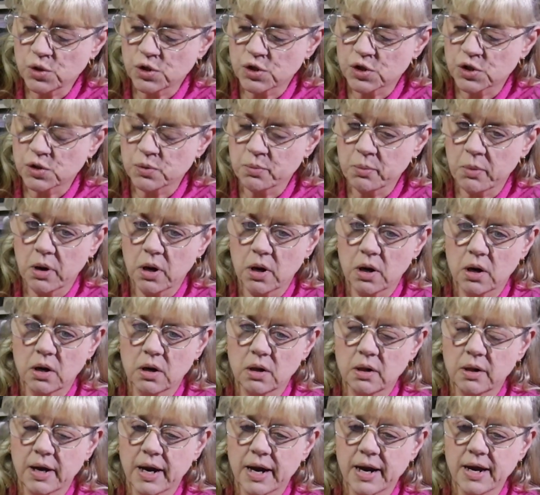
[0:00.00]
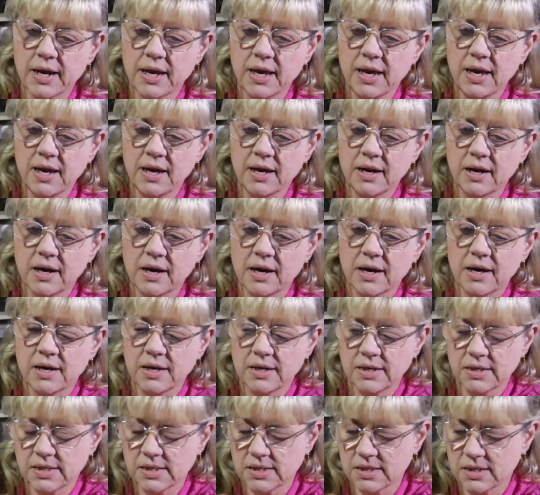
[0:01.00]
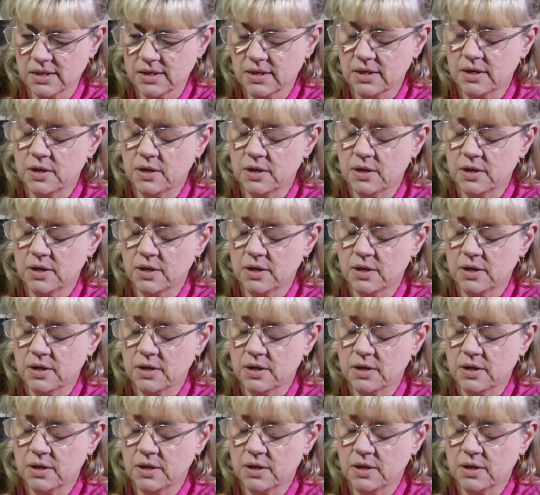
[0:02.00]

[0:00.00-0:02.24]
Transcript: small I cannot